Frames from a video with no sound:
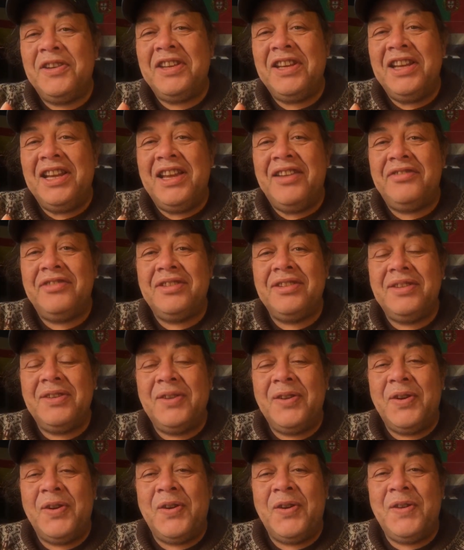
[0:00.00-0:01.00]
eleven
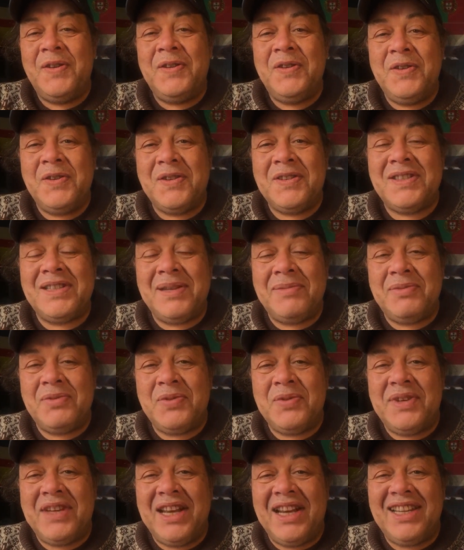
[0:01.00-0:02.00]
on your
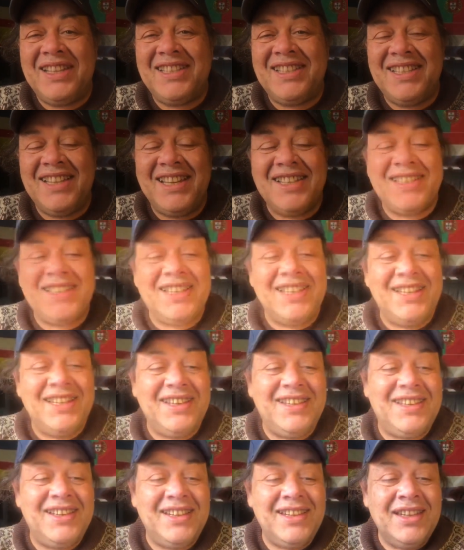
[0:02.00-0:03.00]
Samsung Galaxy S eight.